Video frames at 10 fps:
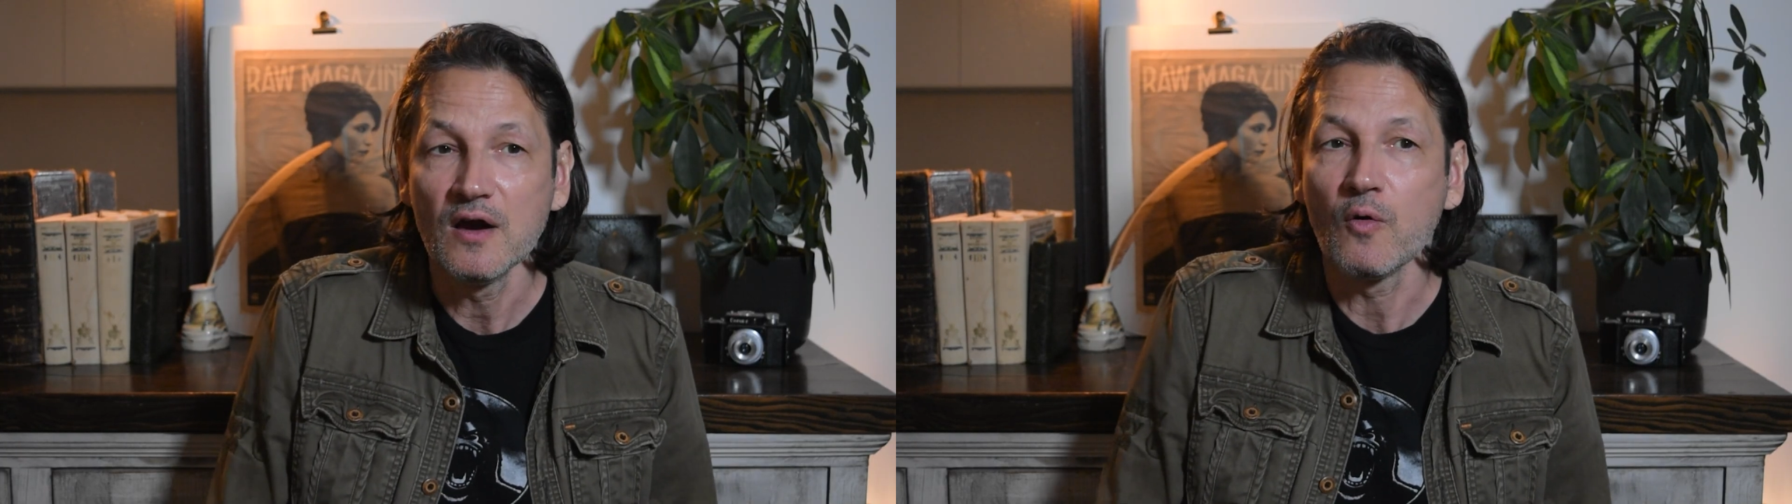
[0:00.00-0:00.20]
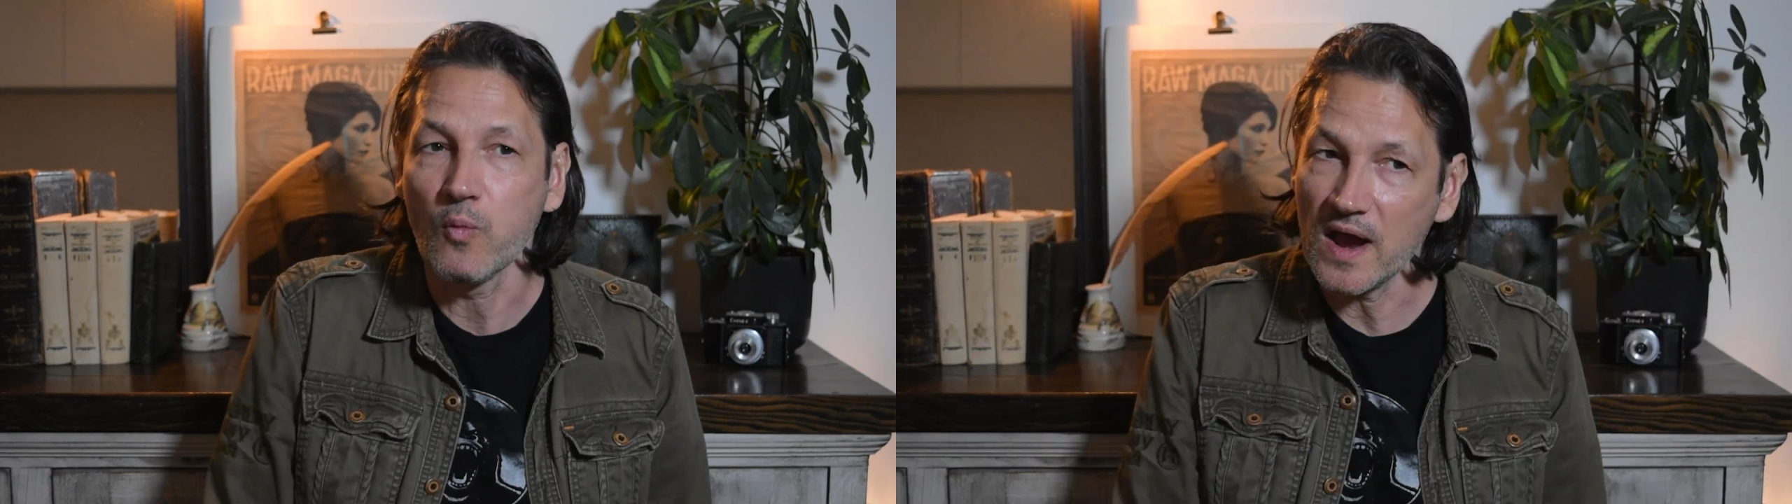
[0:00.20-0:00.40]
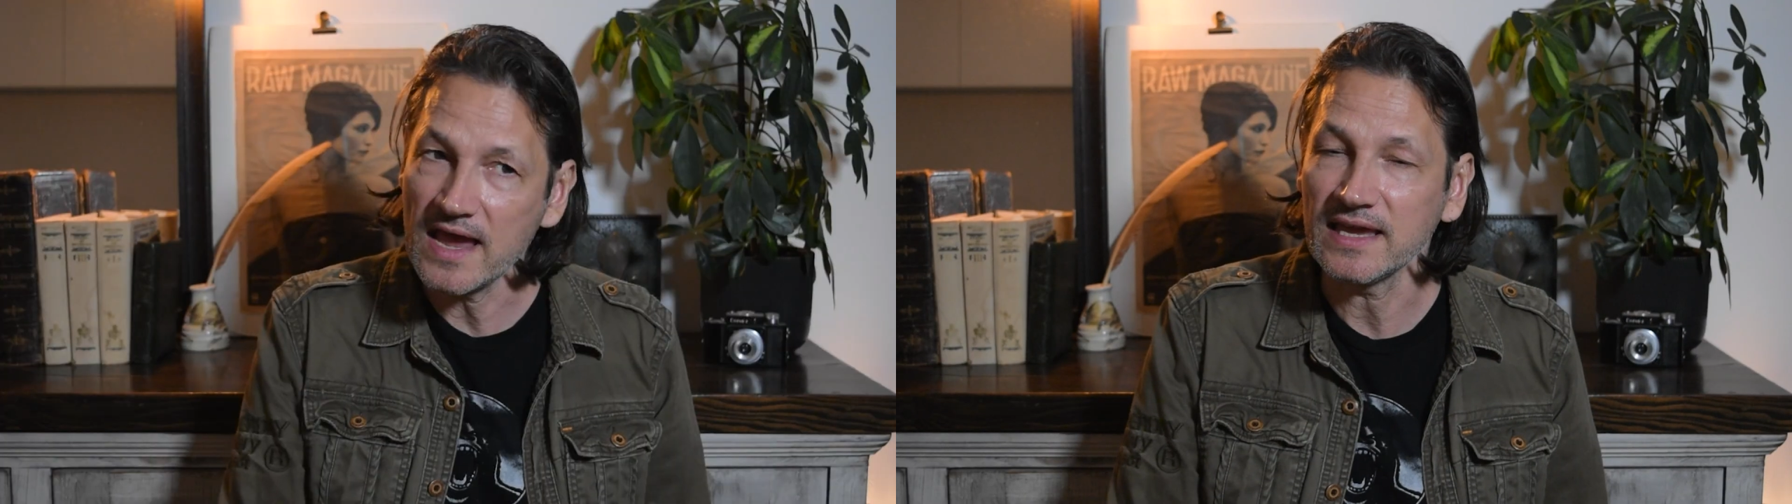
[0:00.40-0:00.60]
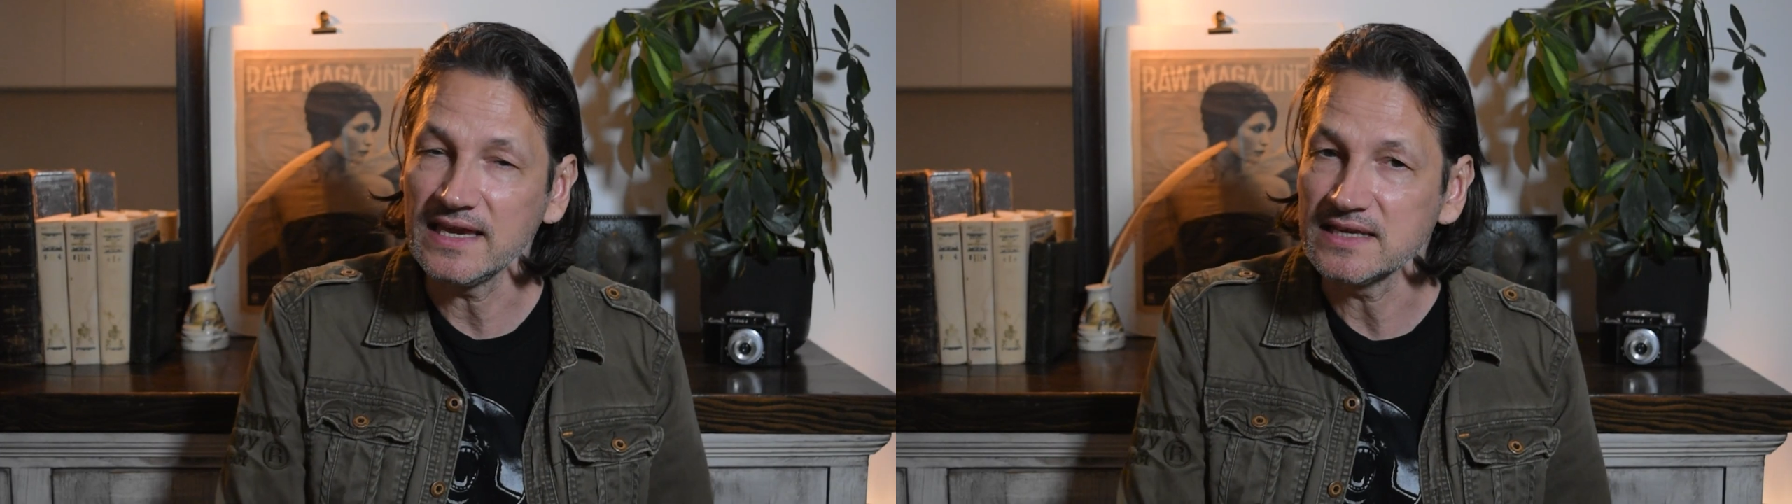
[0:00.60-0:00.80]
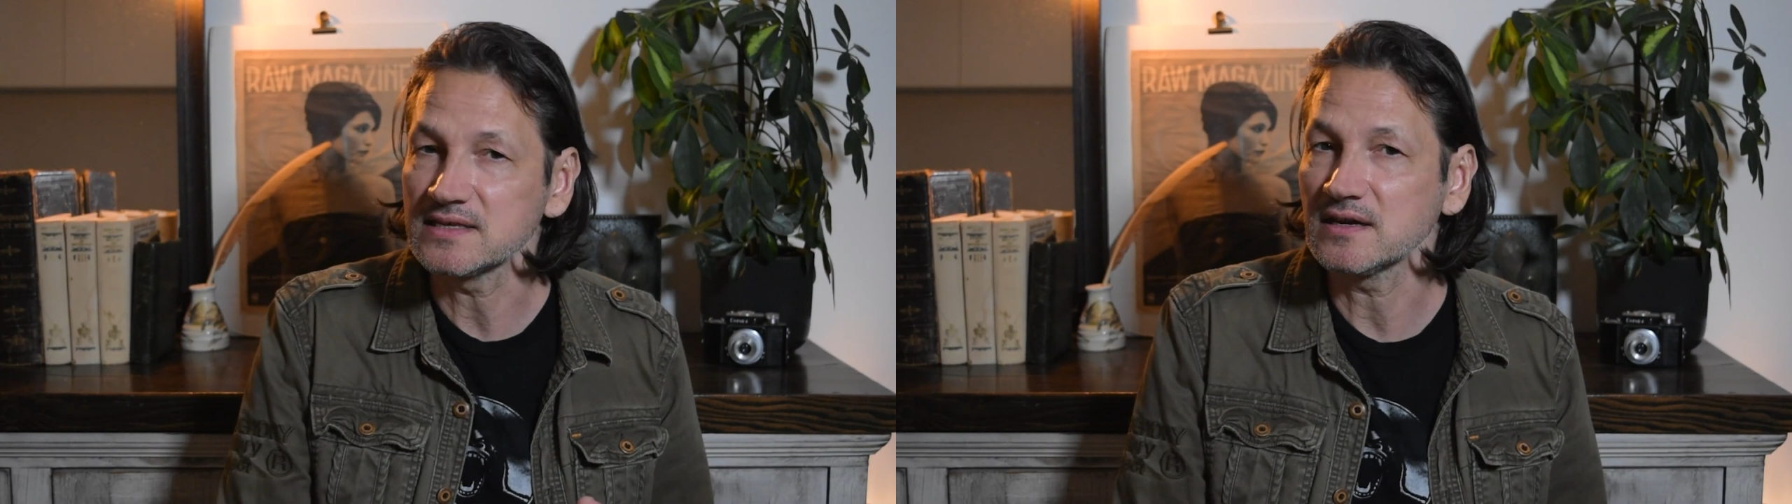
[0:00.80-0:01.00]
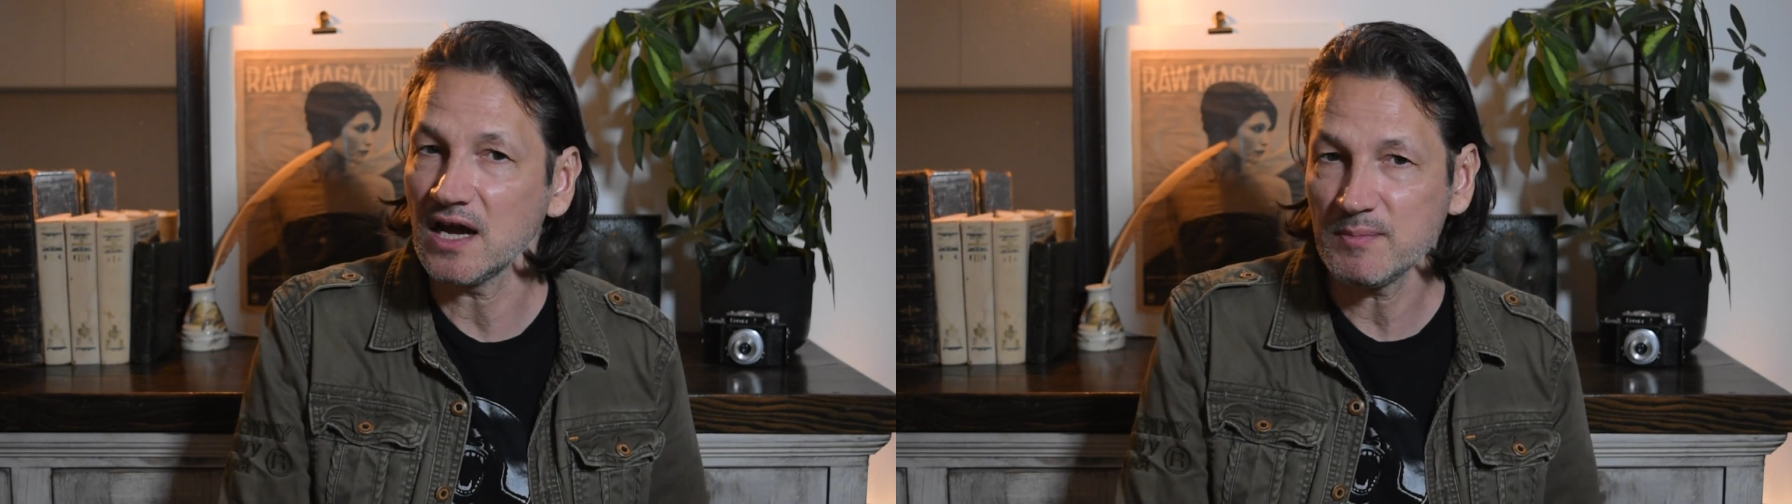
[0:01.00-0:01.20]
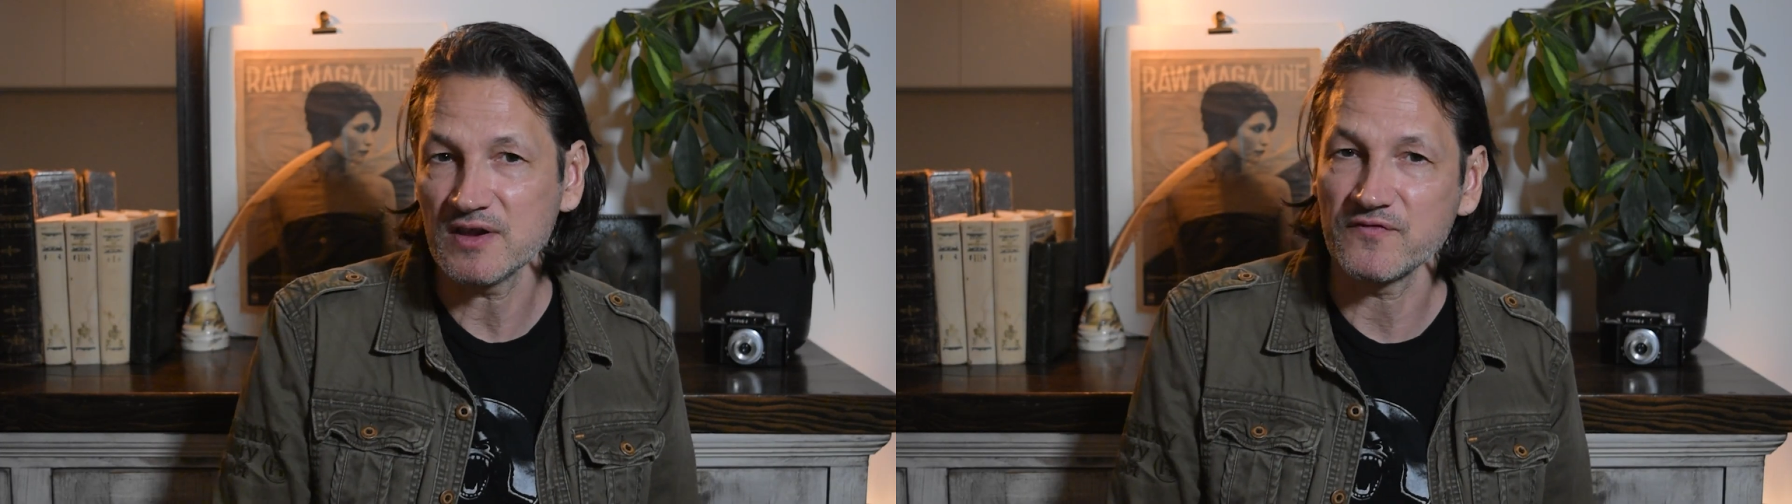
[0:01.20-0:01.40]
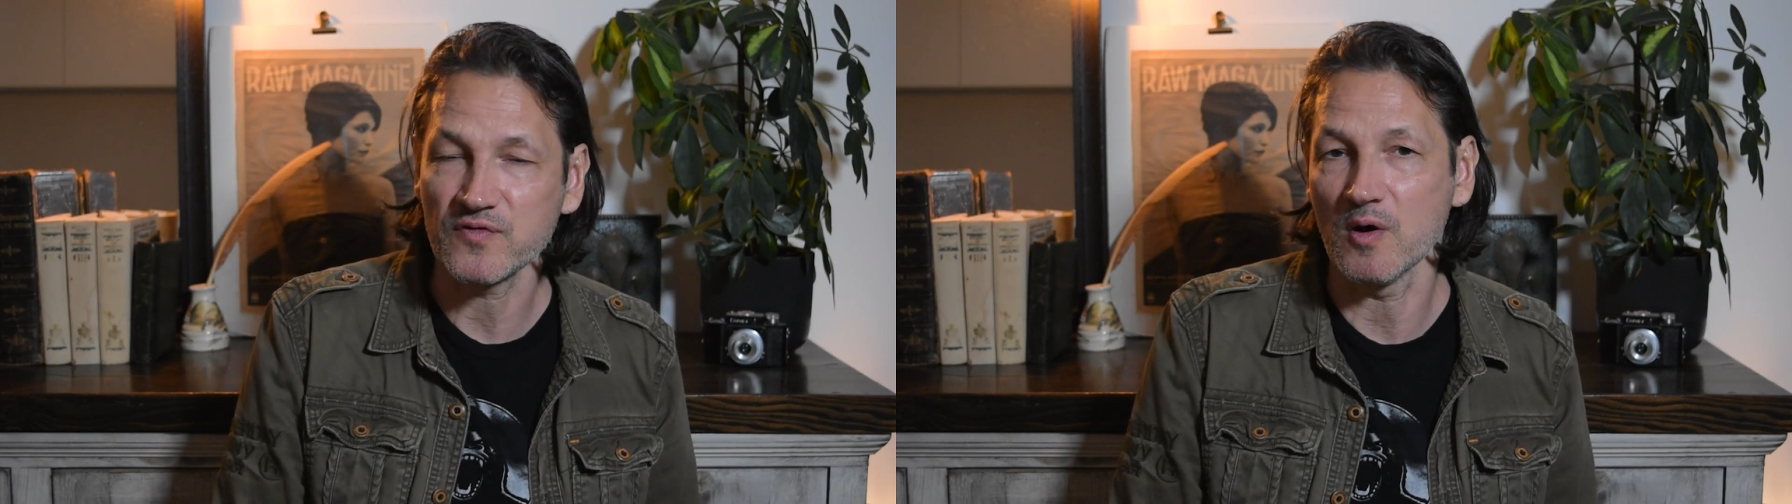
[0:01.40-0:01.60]
where he's
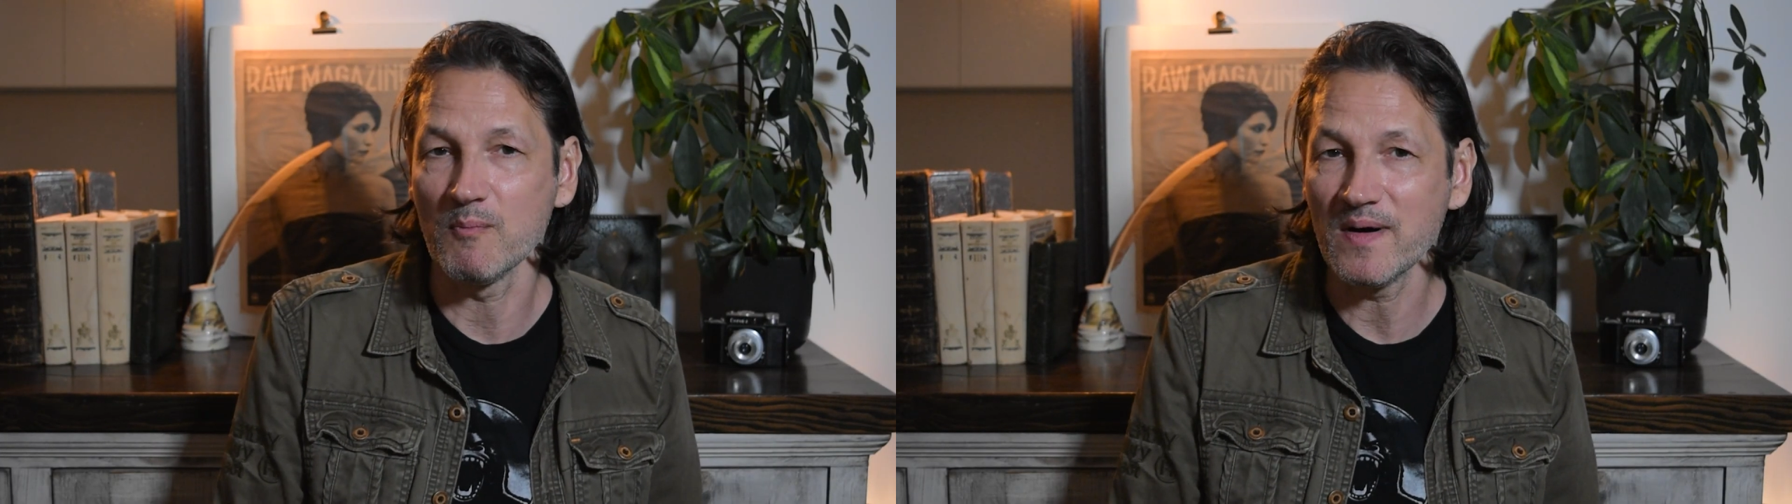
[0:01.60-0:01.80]
coming from,